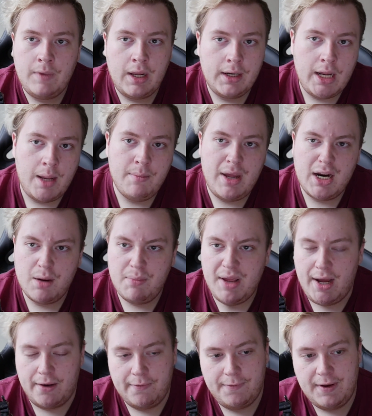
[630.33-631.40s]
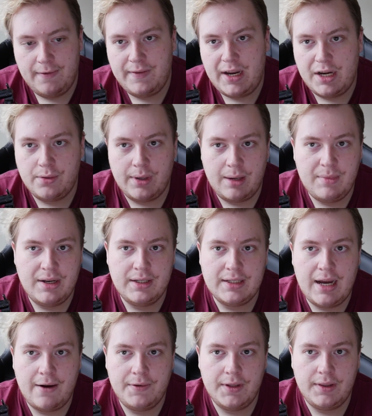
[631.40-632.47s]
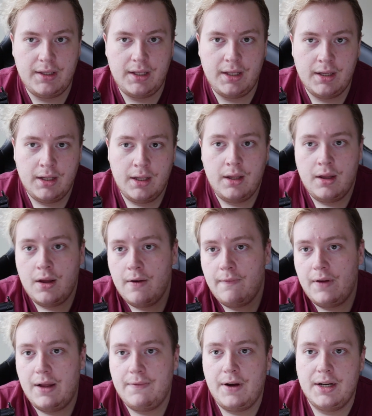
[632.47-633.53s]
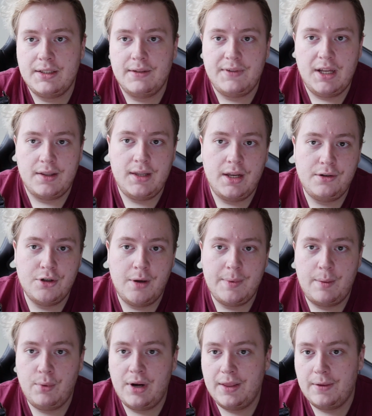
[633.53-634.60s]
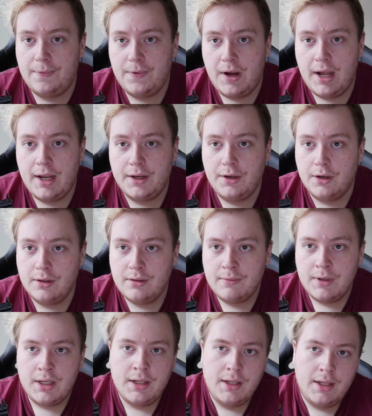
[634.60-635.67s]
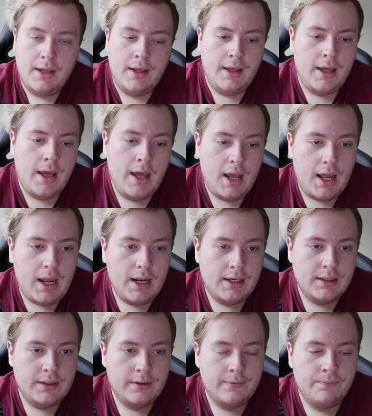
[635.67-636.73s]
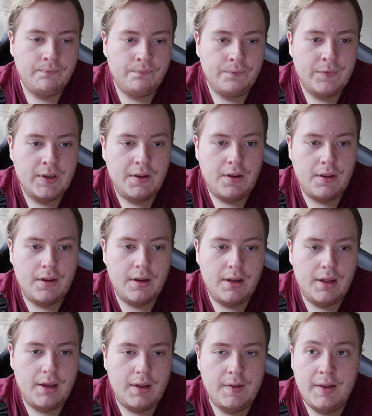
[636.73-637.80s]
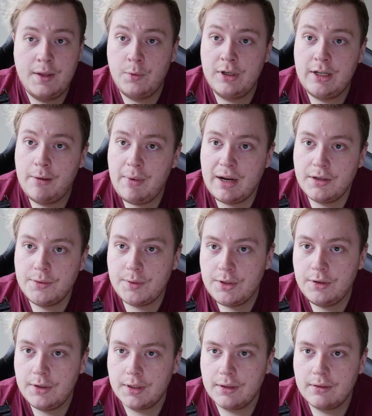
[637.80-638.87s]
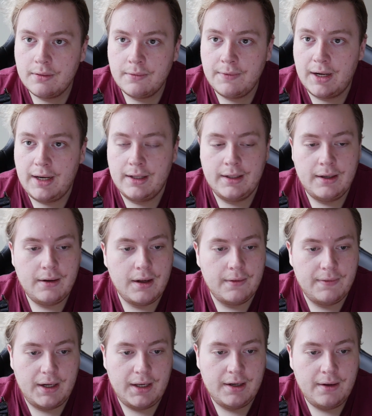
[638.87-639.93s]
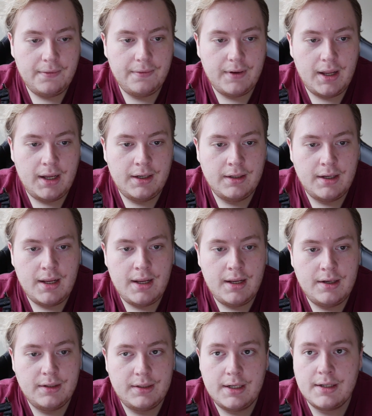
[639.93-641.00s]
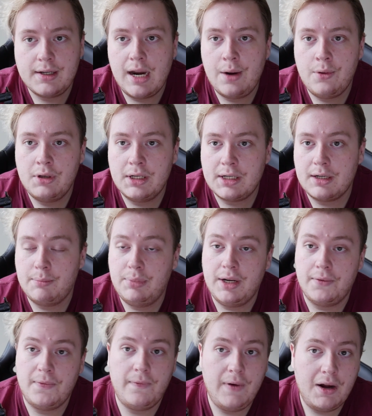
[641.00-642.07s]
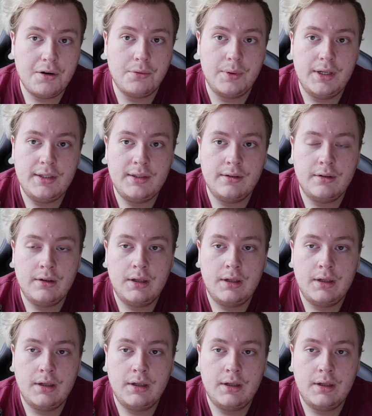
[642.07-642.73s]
came back about 15, 20 minutes after the firefighters have done their job. They put out the fire, you know, and they wouldn't let him back into his unit, funny enough, and he decided to carry on like a complete fuckwit.